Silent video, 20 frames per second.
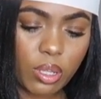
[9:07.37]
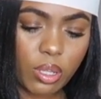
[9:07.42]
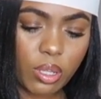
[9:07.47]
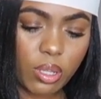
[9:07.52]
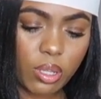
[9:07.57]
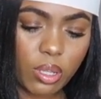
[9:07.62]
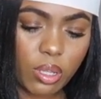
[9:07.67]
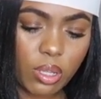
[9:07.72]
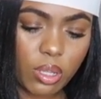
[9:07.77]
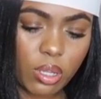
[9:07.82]

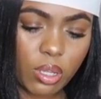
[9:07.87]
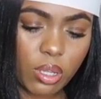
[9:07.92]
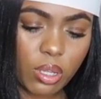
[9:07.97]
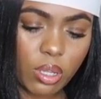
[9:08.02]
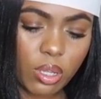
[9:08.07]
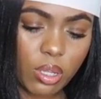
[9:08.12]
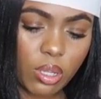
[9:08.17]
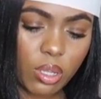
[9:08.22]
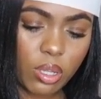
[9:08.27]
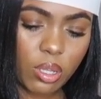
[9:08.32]

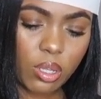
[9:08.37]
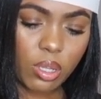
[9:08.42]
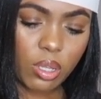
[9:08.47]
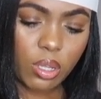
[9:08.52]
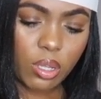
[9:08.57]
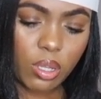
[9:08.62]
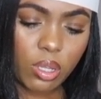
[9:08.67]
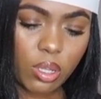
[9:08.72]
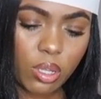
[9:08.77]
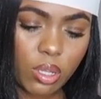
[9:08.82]

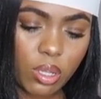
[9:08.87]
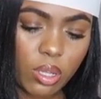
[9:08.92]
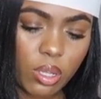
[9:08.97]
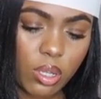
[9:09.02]
Nothing is said.